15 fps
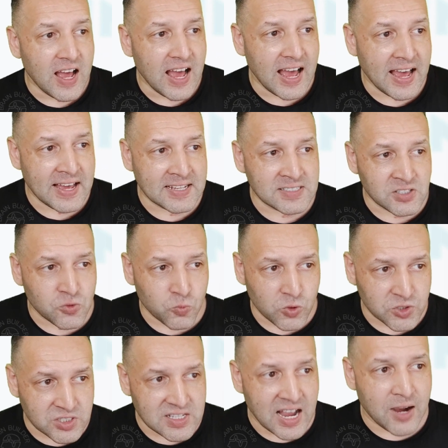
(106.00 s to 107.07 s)
and we'll
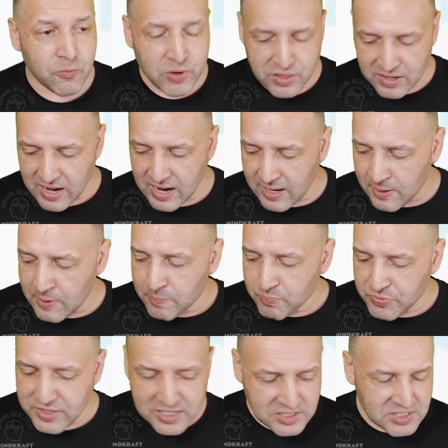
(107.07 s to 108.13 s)
start with ka.
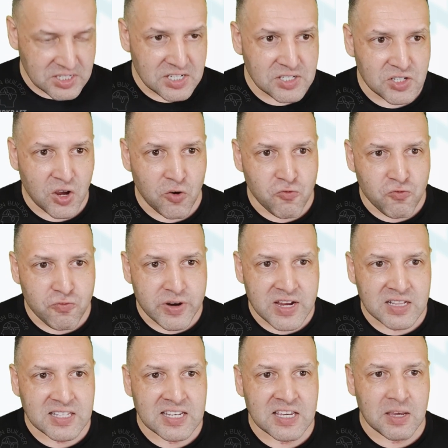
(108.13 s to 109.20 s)
This is a
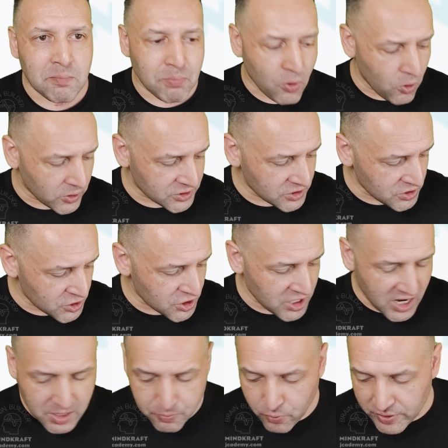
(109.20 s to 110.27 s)
really important
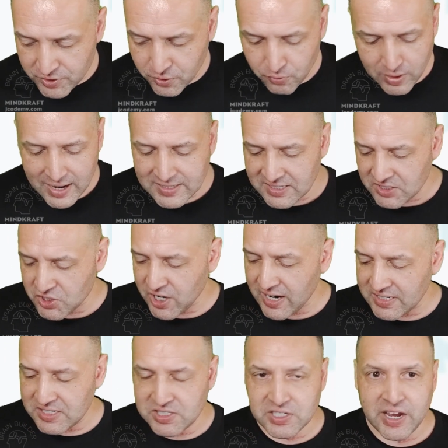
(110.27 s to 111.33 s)
shape when you're writing
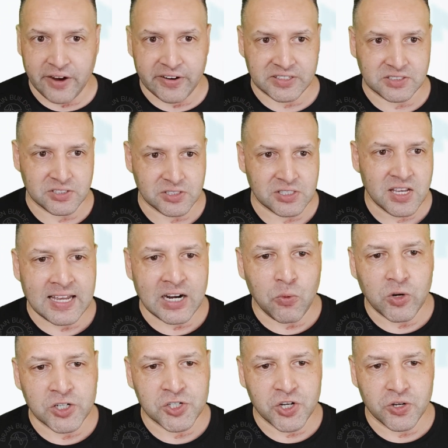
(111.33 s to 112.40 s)
Chinese characters. And I
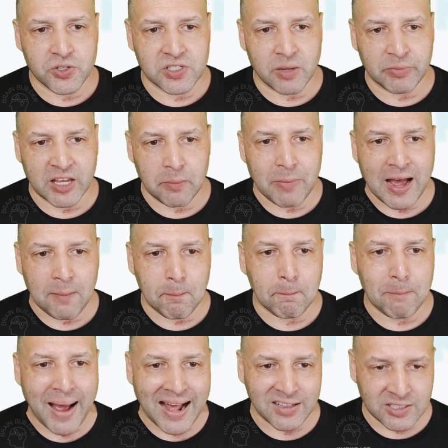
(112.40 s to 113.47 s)
want to show you something about
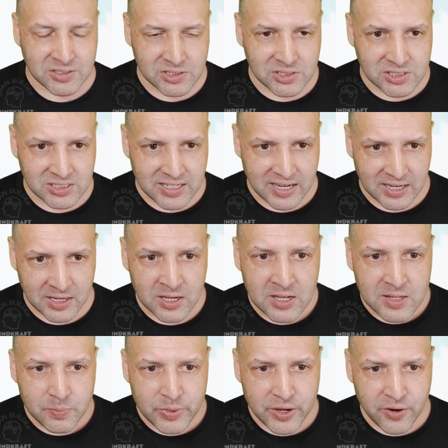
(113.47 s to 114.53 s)
balance today.
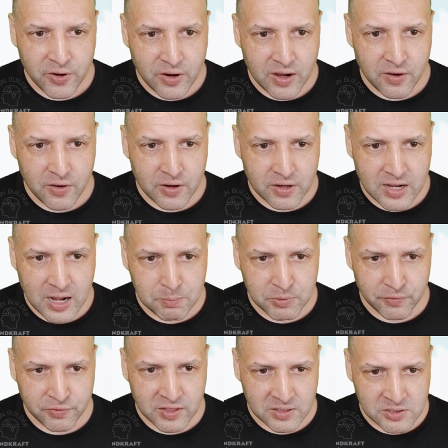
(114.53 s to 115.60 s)
There are a couple
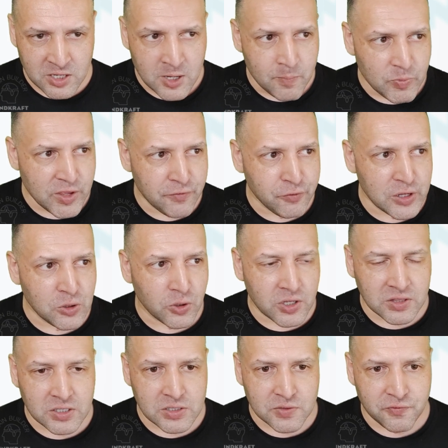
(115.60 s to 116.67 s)
of things. If we look
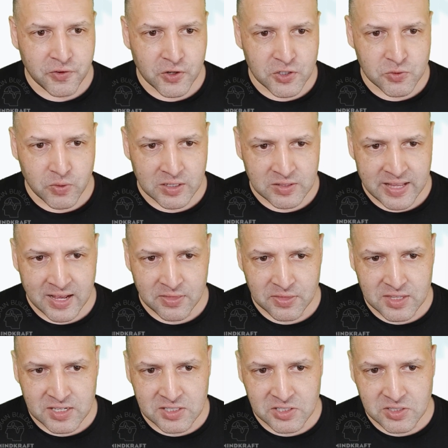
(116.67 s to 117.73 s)
at this first one, now
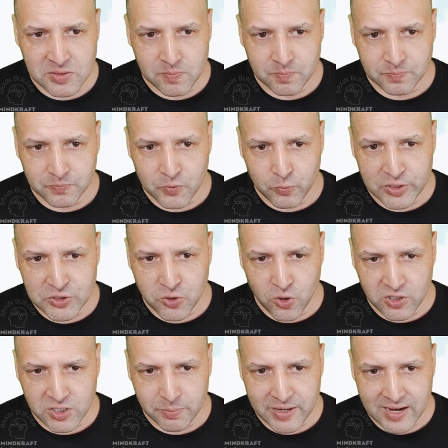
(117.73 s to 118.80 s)
this, we
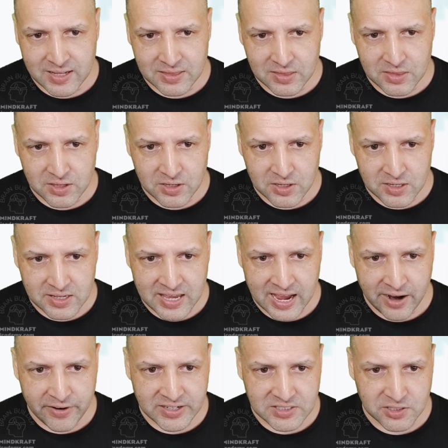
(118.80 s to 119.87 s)
talked about the
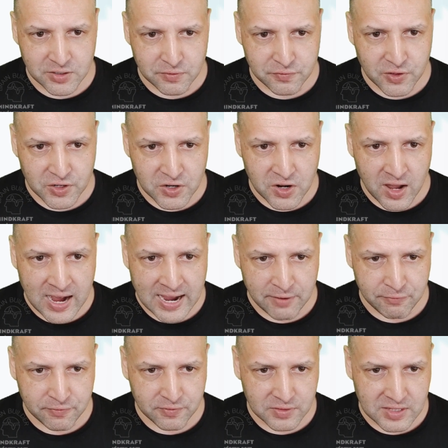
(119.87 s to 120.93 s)
character for
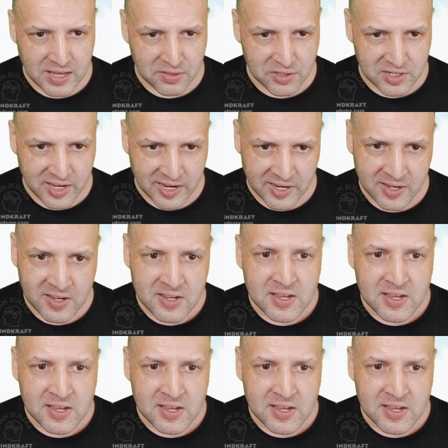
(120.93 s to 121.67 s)
knife the other day.